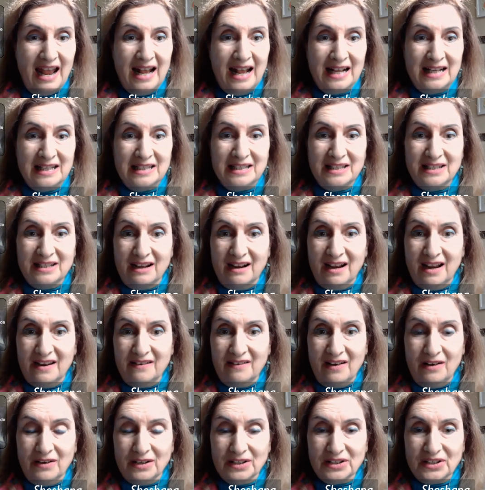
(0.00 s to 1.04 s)
And
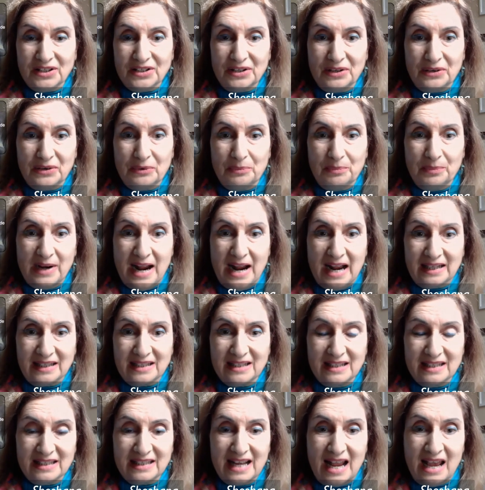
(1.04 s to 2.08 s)
I also
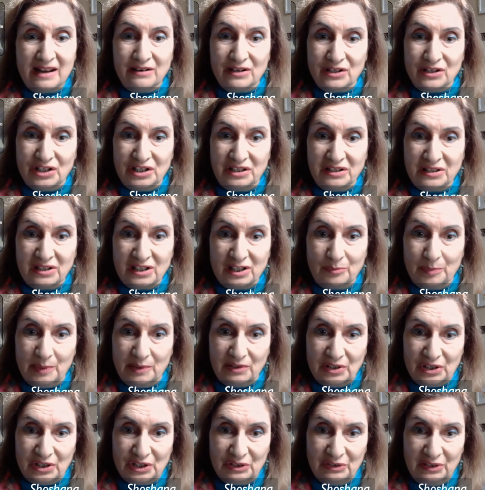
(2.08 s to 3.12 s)
practice energy and
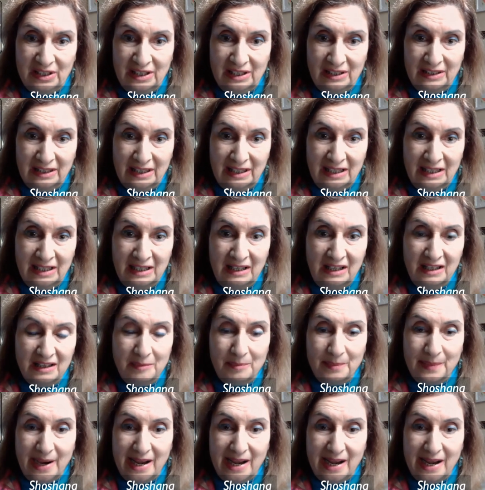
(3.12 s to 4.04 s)
spiritual healing,